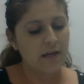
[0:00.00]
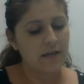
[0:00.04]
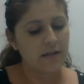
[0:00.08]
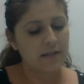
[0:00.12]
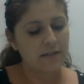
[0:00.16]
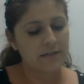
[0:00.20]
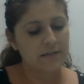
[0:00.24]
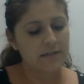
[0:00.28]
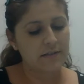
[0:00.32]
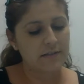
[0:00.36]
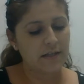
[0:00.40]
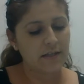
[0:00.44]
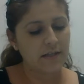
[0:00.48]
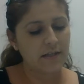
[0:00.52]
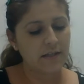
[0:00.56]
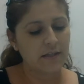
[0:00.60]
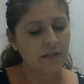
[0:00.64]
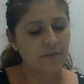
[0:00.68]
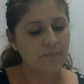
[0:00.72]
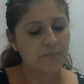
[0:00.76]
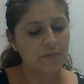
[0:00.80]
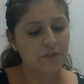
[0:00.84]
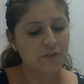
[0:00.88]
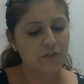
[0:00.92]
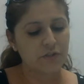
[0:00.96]
setting
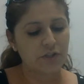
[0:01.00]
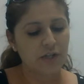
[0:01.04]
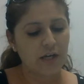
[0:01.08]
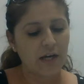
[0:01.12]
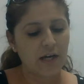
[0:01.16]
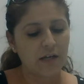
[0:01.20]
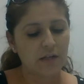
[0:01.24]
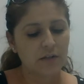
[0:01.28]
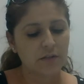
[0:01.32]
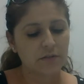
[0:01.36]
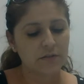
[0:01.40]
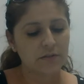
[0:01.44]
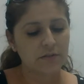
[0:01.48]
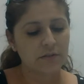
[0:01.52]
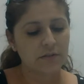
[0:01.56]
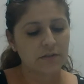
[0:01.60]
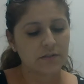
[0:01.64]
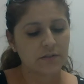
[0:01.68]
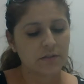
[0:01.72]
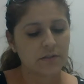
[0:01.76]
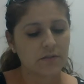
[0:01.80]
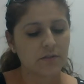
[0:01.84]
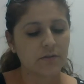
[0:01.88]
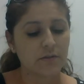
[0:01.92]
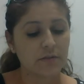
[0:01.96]
up the child
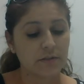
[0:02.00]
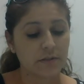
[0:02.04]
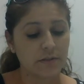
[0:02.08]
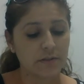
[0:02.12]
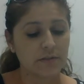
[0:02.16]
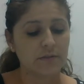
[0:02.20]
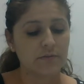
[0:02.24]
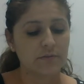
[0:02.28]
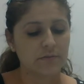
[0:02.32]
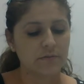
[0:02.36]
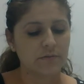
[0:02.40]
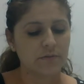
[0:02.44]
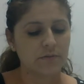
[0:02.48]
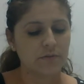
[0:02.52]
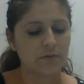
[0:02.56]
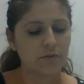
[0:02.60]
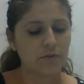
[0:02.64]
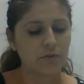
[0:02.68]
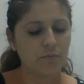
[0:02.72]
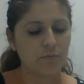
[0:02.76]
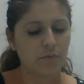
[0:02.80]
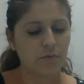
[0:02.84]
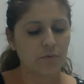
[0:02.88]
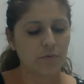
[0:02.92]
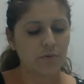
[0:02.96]
or the
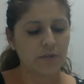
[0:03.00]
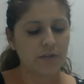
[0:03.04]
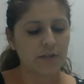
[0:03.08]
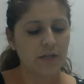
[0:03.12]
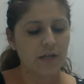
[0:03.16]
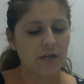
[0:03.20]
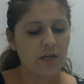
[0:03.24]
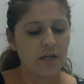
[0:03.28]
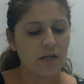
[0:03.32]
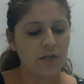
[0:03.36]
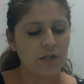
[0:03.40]
newborn